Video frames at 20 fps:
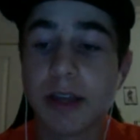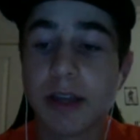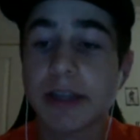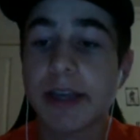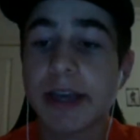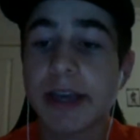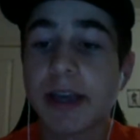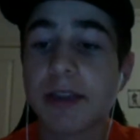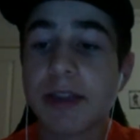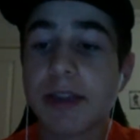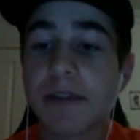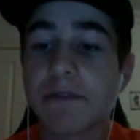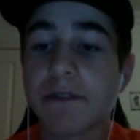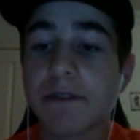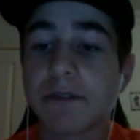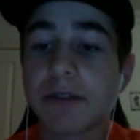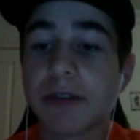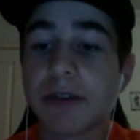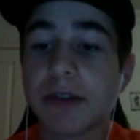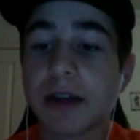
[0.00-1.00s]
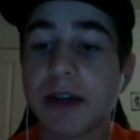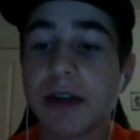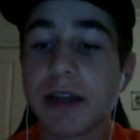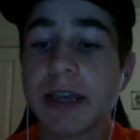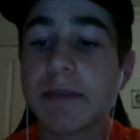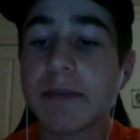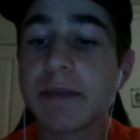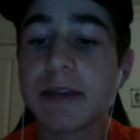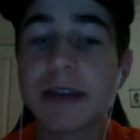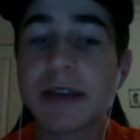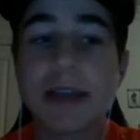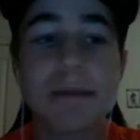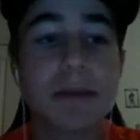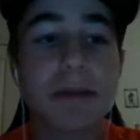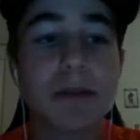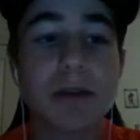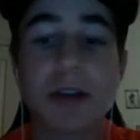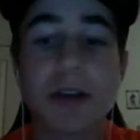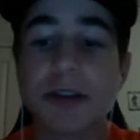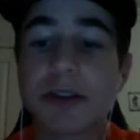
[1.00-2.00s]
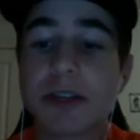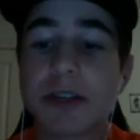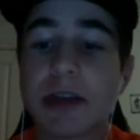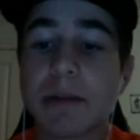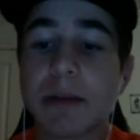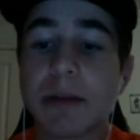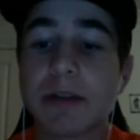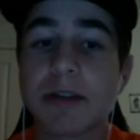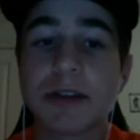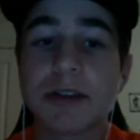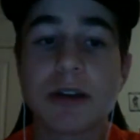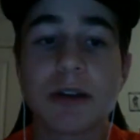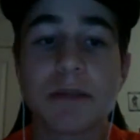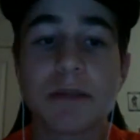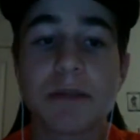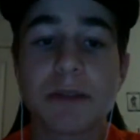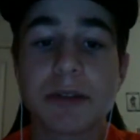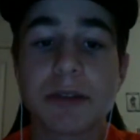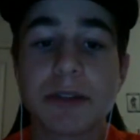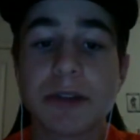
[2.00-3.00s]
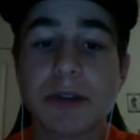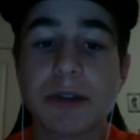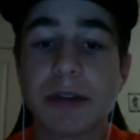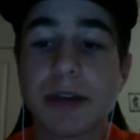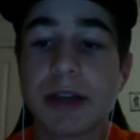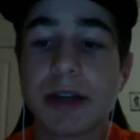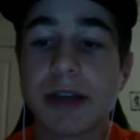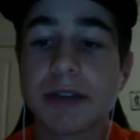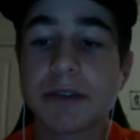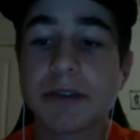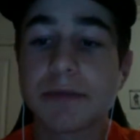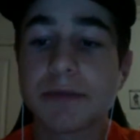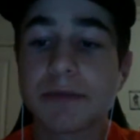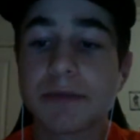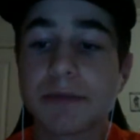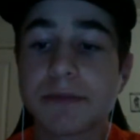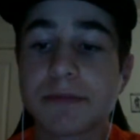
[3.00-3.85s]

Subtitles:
Definitely. Keep the questions coming. Let's go, you guys.